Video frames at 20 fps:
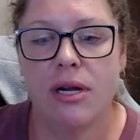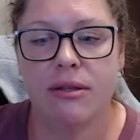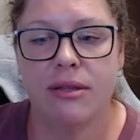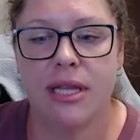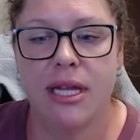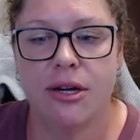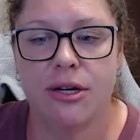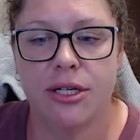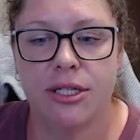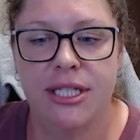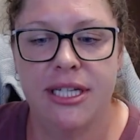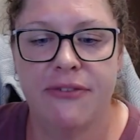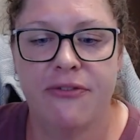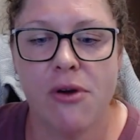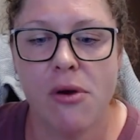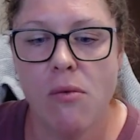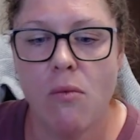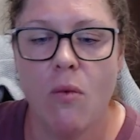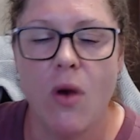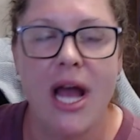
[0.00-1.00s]
there are
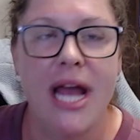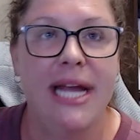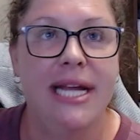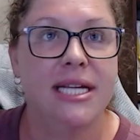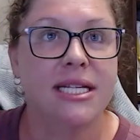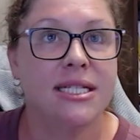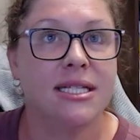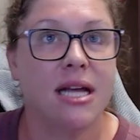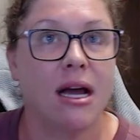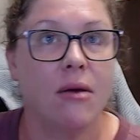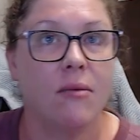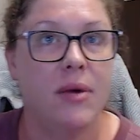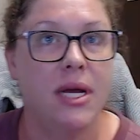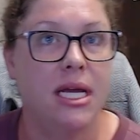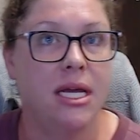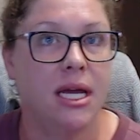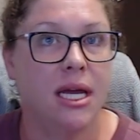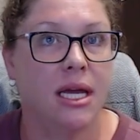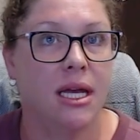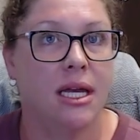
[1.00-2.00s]
different ways that
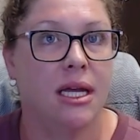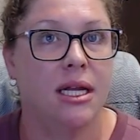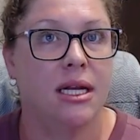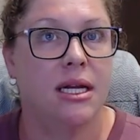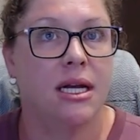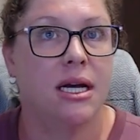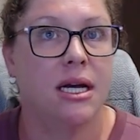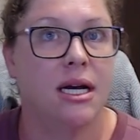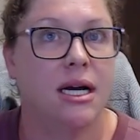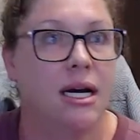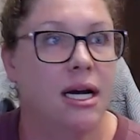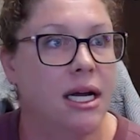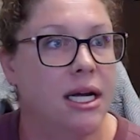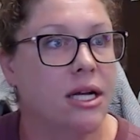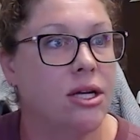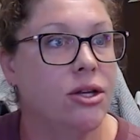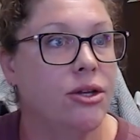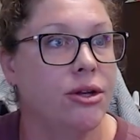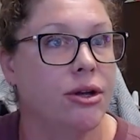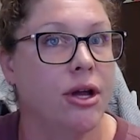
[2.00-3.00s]
we can uh,
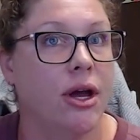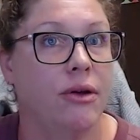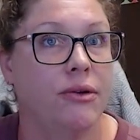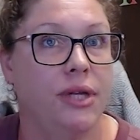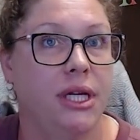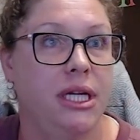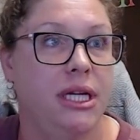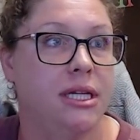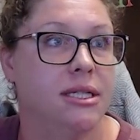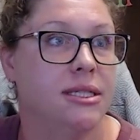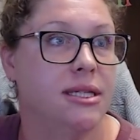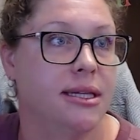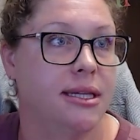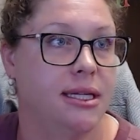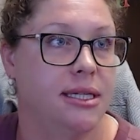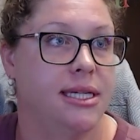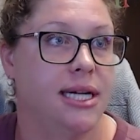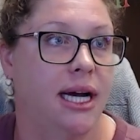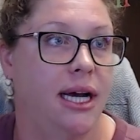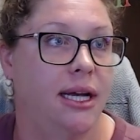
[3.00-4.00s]
include choline into
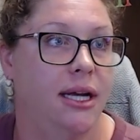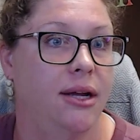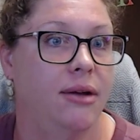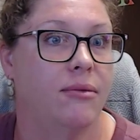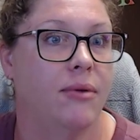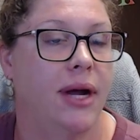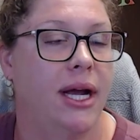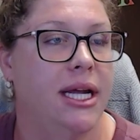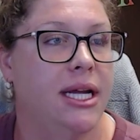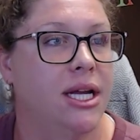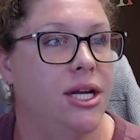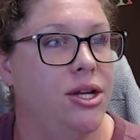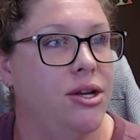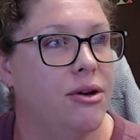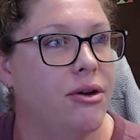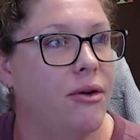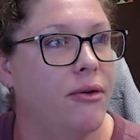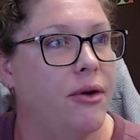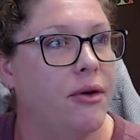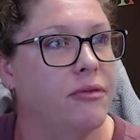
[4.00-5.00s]
the diet, right? Can
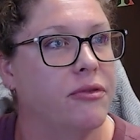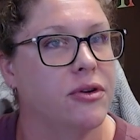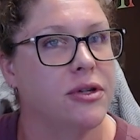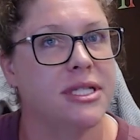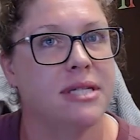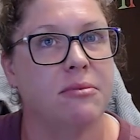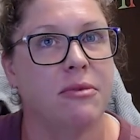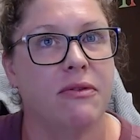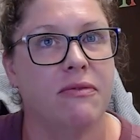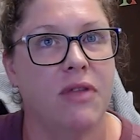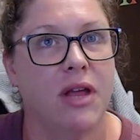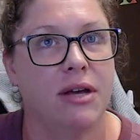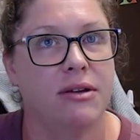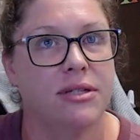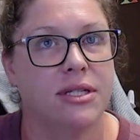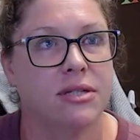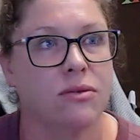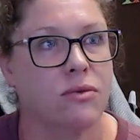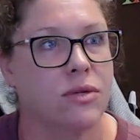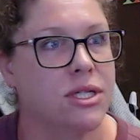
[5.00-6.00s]
you go over some of
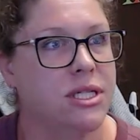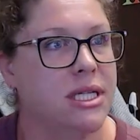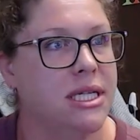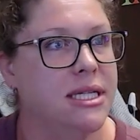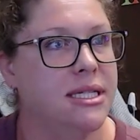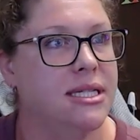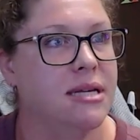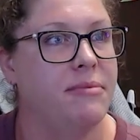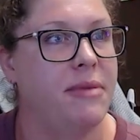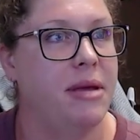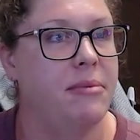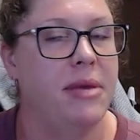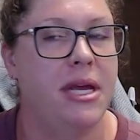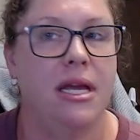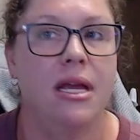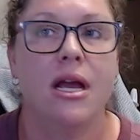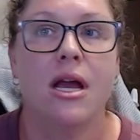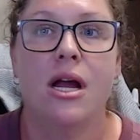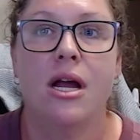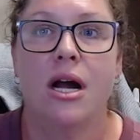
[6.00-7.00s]
those sources and
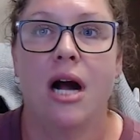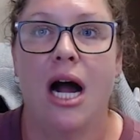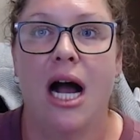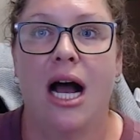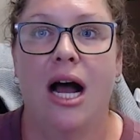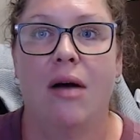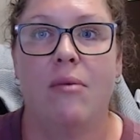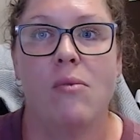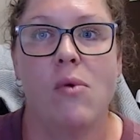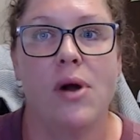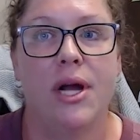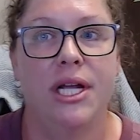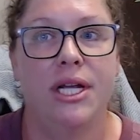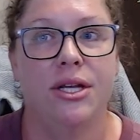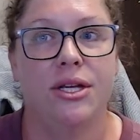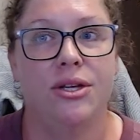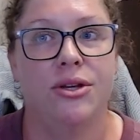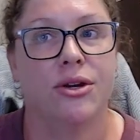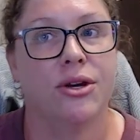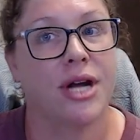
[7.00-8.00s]
maybe um,
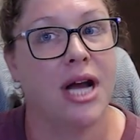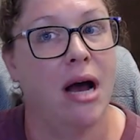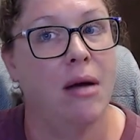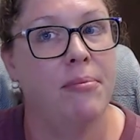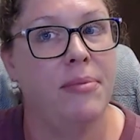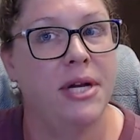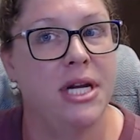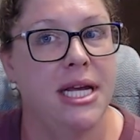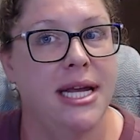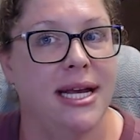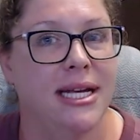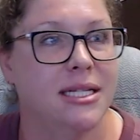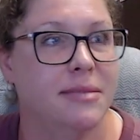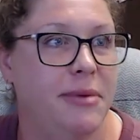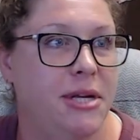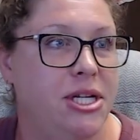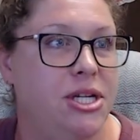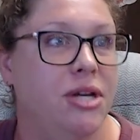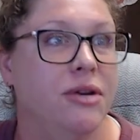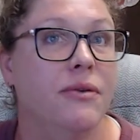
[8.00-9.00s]
what your company has
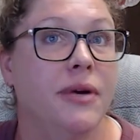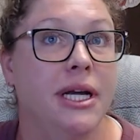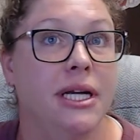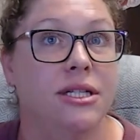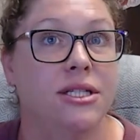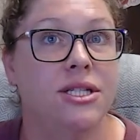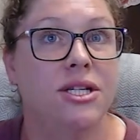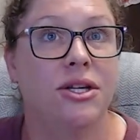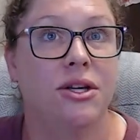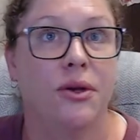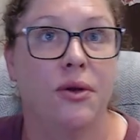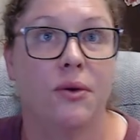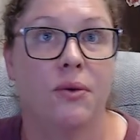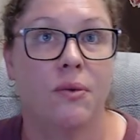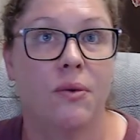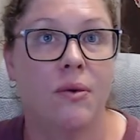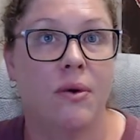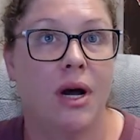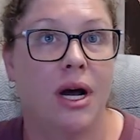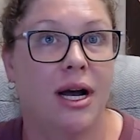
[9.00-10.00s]
been doing
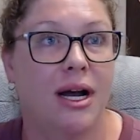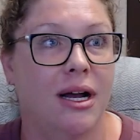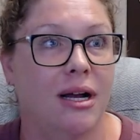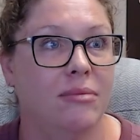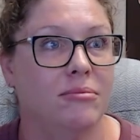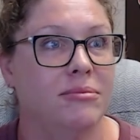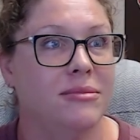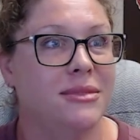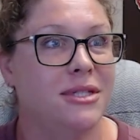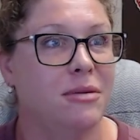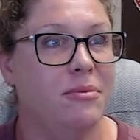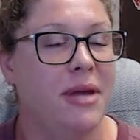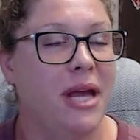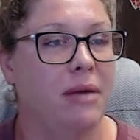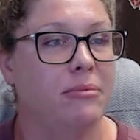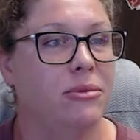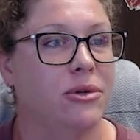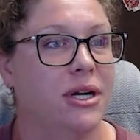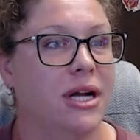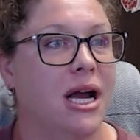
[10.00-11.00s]
too um, to be
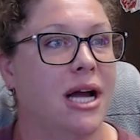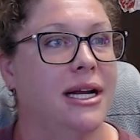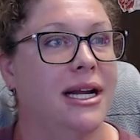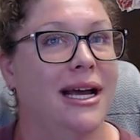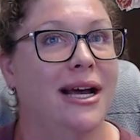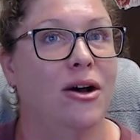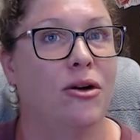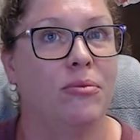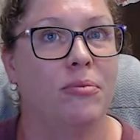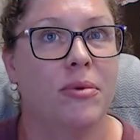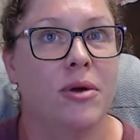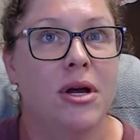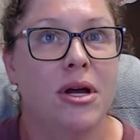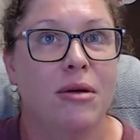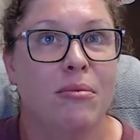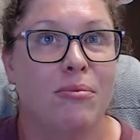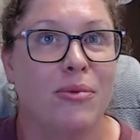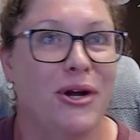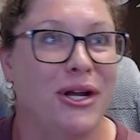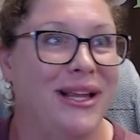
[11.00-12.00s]
able to kind of help
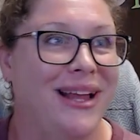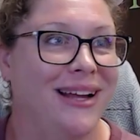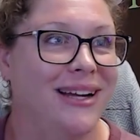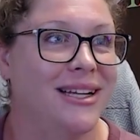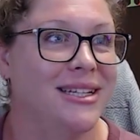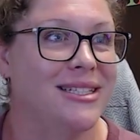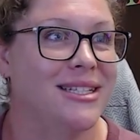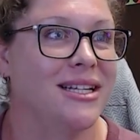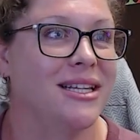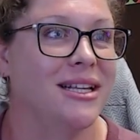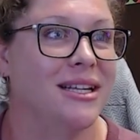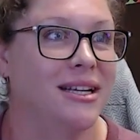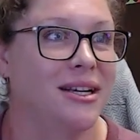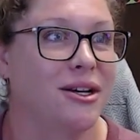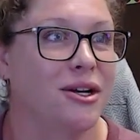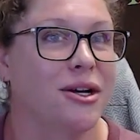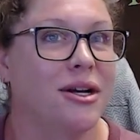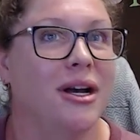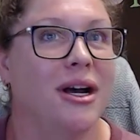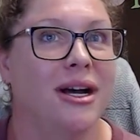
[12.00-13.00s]
bring that into
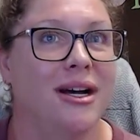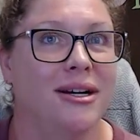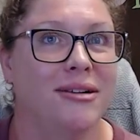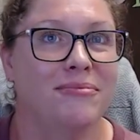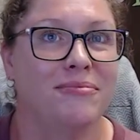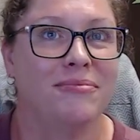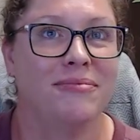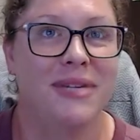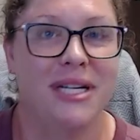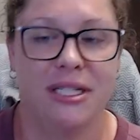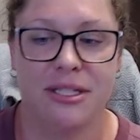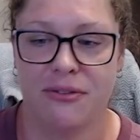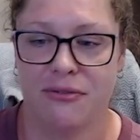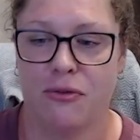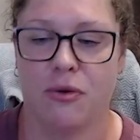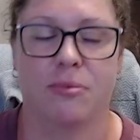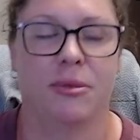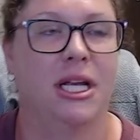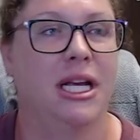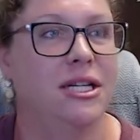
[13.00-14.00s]
the um, into
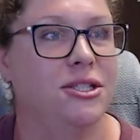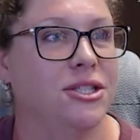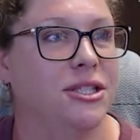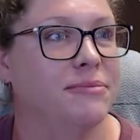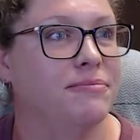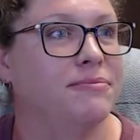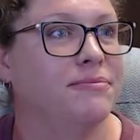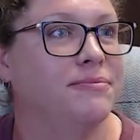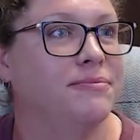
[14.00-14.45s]
formulation.